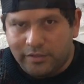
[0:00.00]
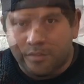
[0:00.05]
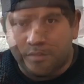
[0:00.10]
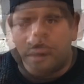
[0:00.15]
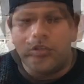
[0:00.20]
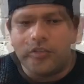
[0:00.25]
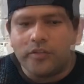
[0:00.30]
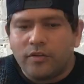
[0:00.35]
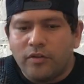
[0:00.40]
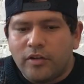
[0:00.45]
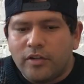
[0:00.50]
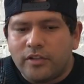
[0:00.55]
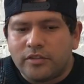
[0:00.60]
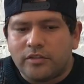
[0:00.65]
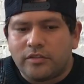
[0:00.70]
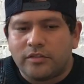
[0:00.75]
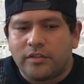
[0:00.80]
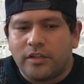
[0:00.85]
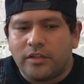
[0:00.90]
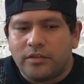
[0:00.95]
You know,
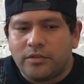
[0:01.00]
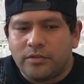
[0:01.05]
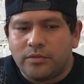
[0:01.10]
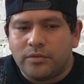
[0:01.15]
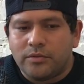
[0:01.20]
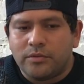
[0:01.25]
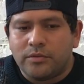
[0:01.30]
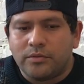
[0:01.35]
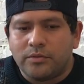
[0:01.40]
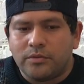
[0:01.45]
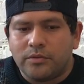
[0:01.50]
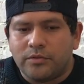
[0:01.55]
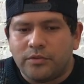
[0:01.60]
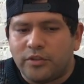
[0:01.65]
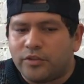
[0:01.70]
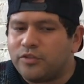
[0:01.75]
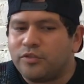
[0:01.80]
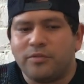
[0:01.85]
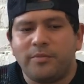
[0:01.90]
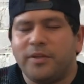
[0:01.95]
acknowledge that
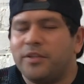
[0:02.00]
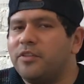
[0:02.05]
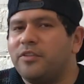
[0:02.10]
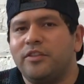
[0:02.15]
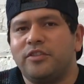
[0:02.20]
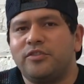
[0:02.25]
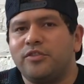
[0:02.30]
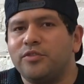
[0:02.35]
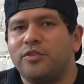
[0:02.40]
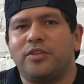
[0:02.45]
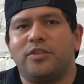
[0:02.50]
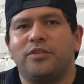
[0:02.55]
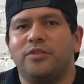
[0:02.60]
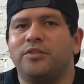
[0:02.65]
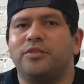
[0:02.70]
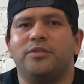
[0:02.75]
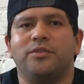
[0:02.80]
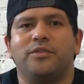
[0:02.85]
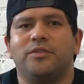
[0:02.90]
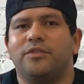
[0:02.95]
there's so many things you can
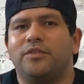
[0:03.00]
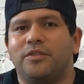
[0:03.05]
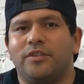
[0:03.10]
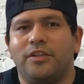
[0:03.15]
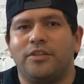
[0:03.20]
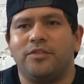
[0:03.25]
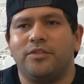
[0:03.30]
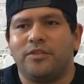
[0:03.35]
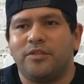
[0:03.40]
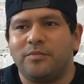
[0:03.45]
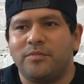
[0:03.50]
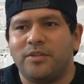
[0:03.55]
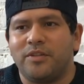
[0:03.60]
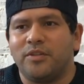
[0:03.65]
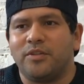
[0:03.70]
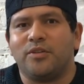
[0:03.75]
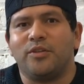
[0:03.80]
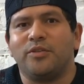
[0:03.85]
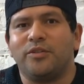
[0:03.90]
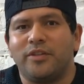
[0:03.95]
do, and you can be
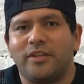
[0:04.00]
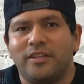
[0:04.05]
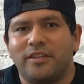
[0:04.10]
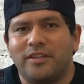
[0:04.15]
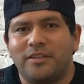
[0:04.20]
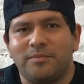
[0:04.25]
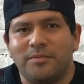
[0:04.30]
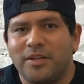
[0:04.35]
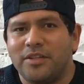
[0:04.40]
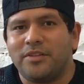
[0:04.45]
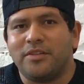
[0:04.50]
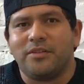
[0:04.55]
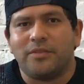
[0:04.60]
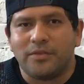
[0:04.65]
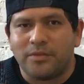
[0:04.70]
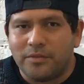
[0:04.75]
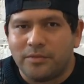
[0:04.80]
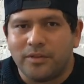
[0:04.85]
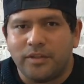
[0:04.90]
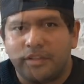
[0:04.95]
included in many
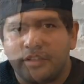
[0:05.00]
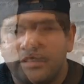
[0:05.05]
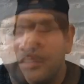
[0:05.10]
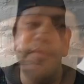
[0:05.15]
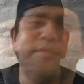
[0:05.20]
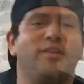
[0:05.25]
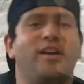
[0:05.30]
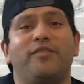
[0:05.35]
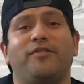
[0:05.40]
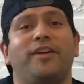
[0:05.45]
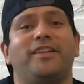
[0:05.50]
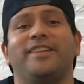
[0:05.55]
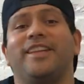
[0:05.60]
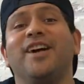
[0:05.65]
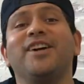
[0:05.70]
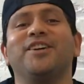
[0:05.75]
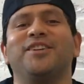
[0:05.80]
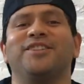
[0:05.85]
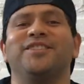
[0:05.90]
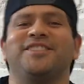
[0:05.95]
other ways. Okay, viva el
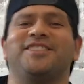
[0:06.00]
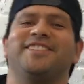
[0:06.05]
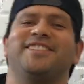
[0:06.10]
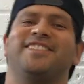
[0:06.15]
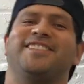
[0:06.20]
fandango!